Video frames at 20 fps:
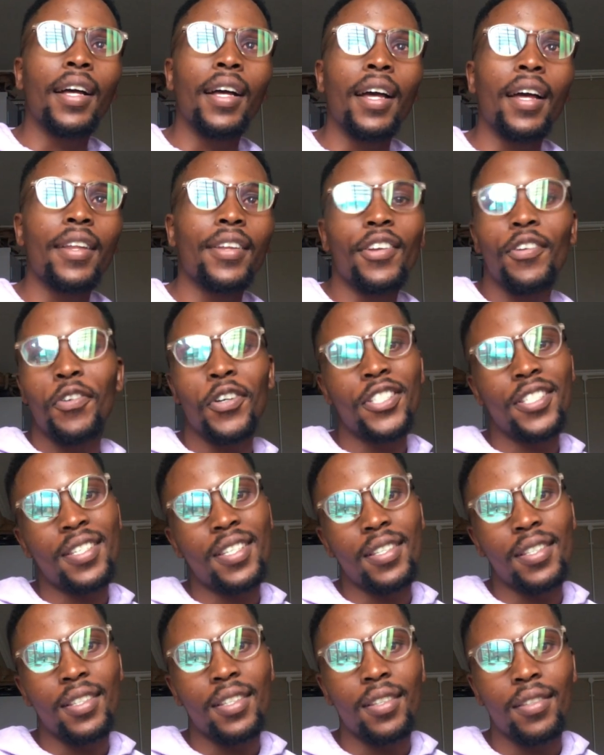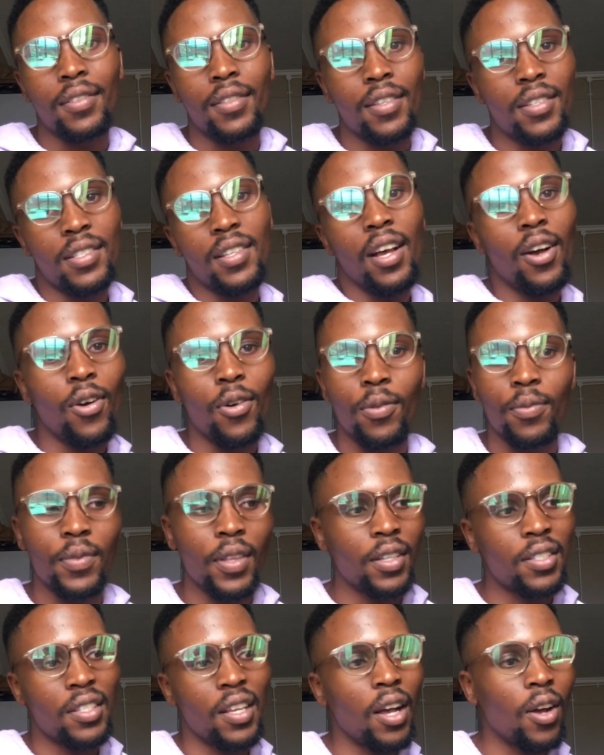and that was it. That's
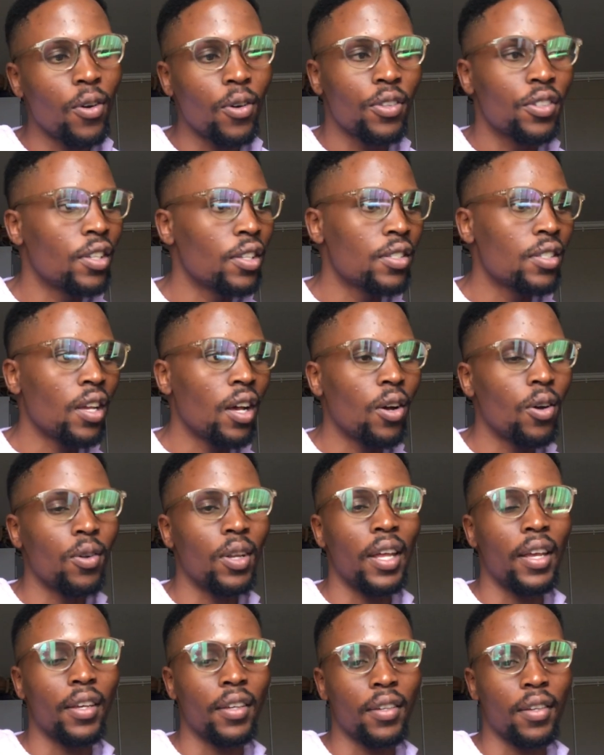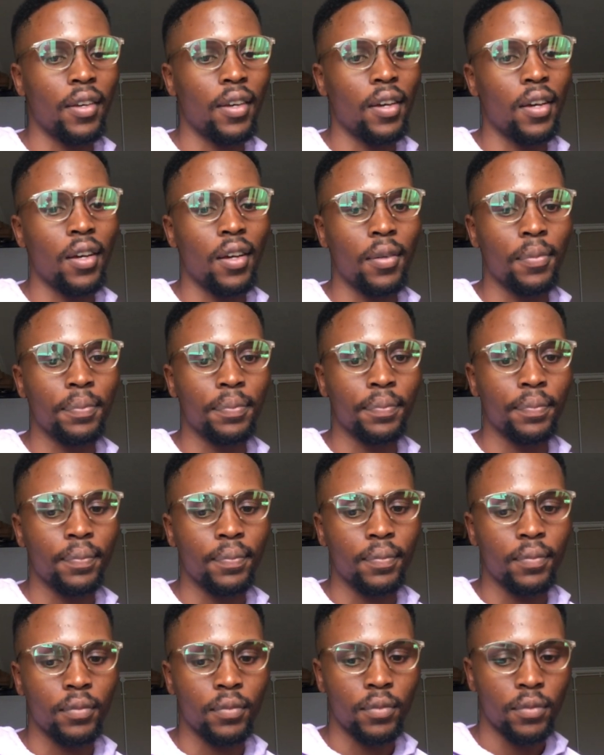how like
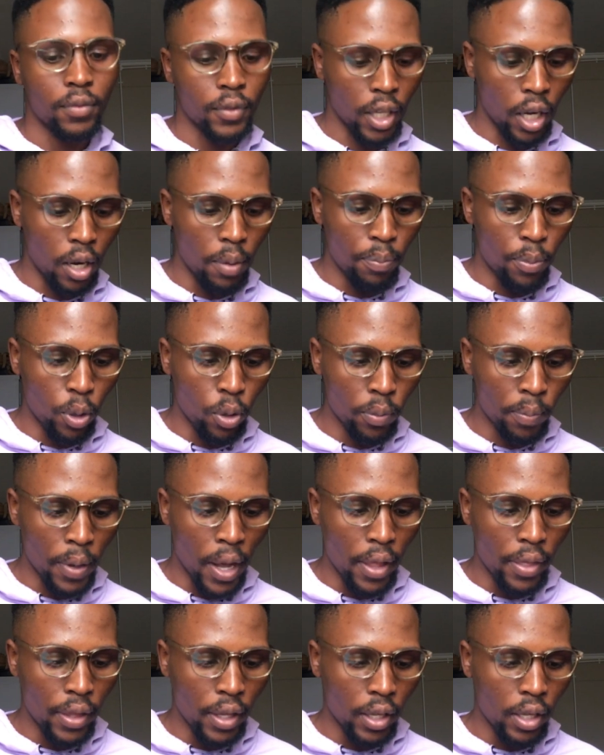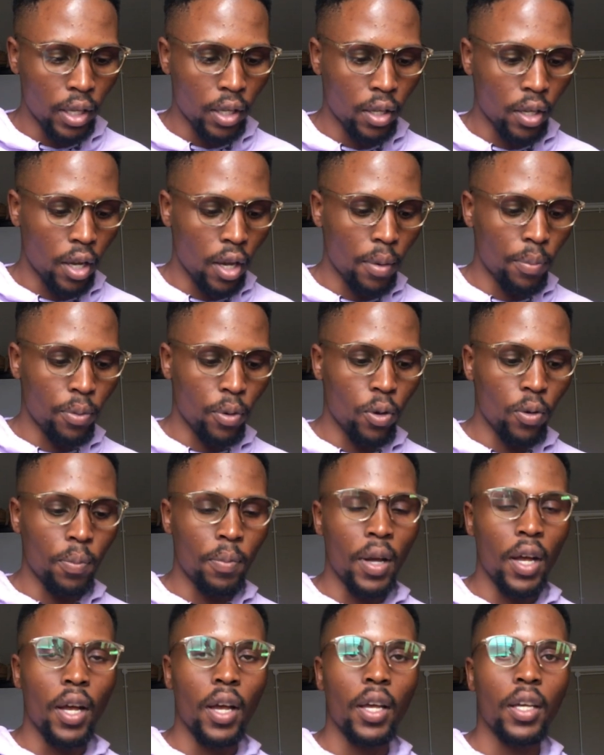I broke my thingy. I broke
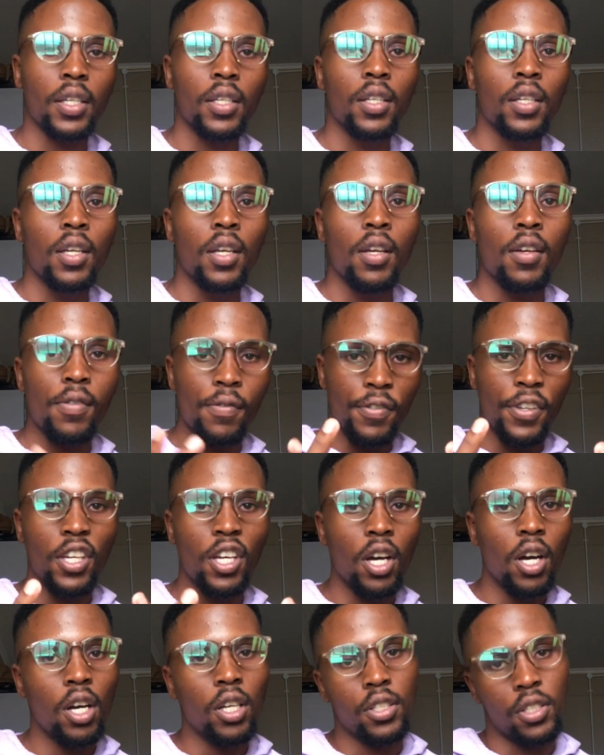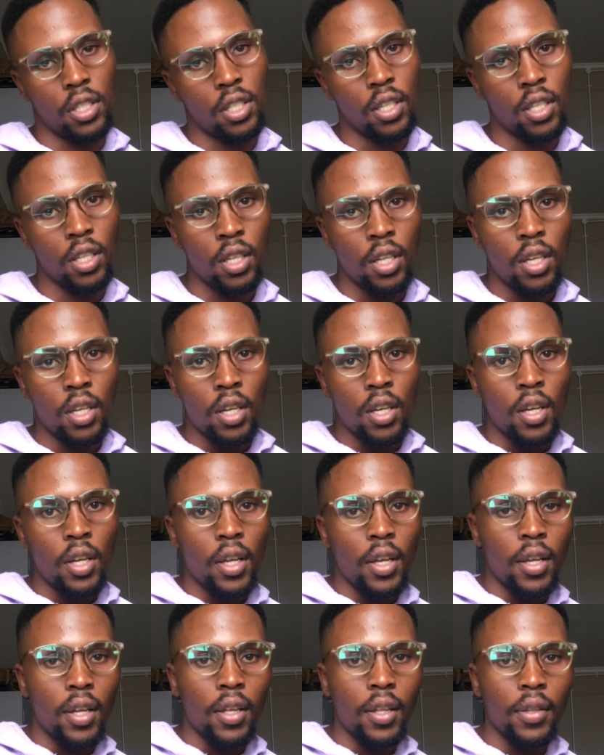my V card.
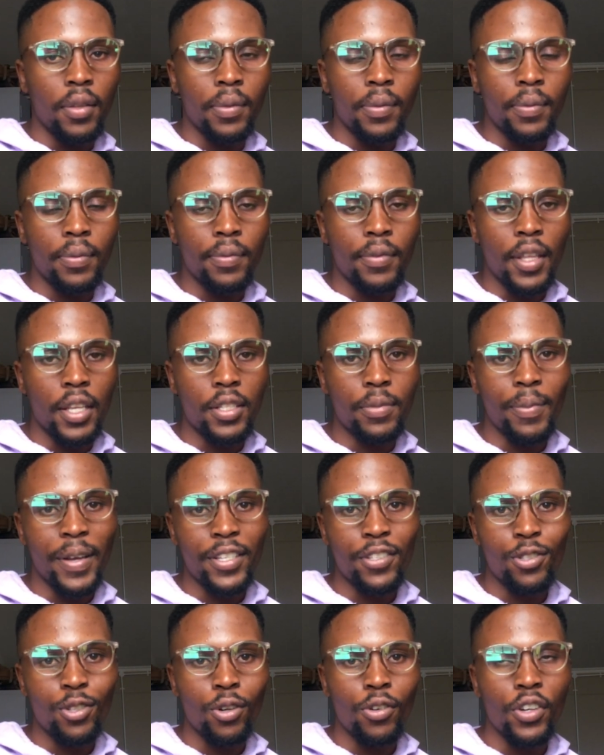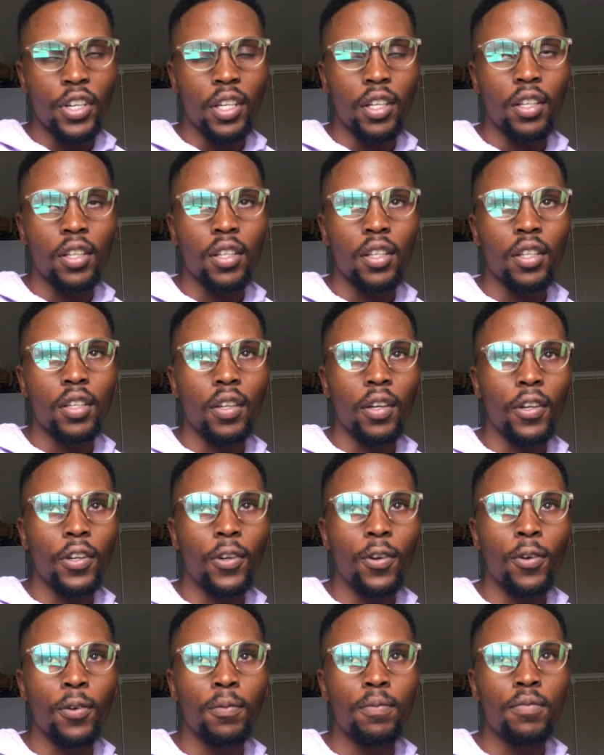And that's my story. You
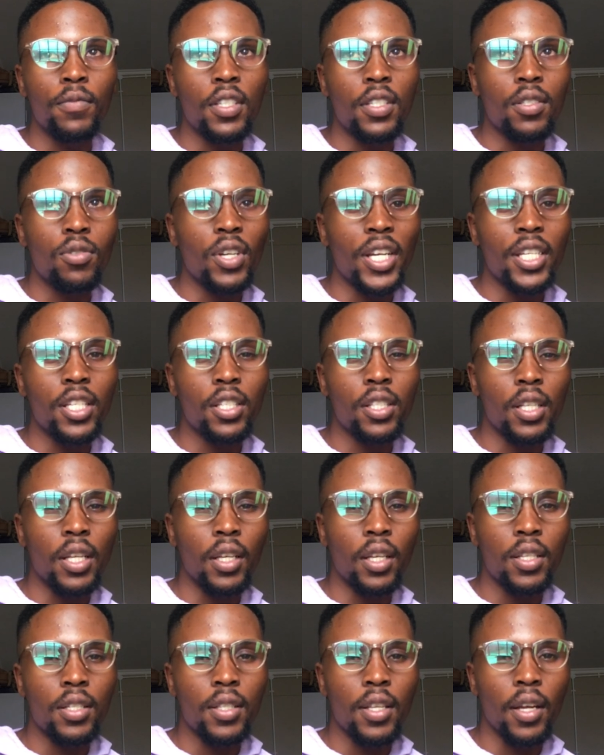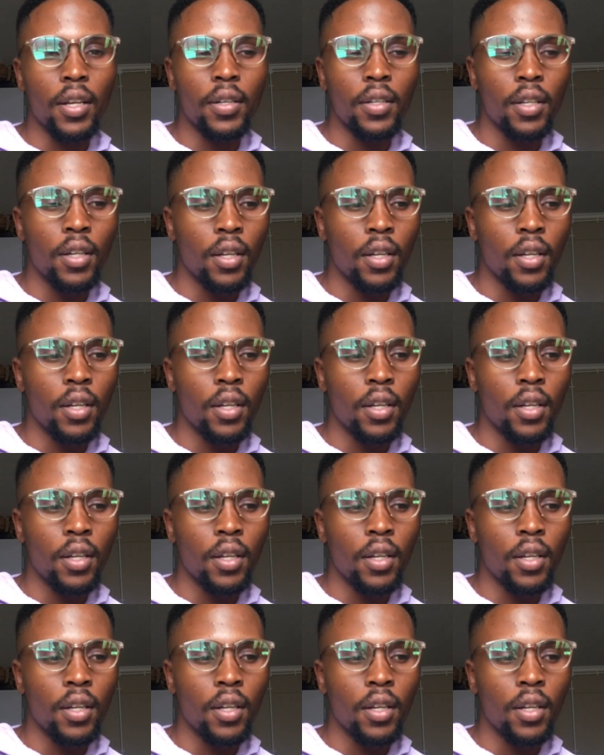know, the strange thing is that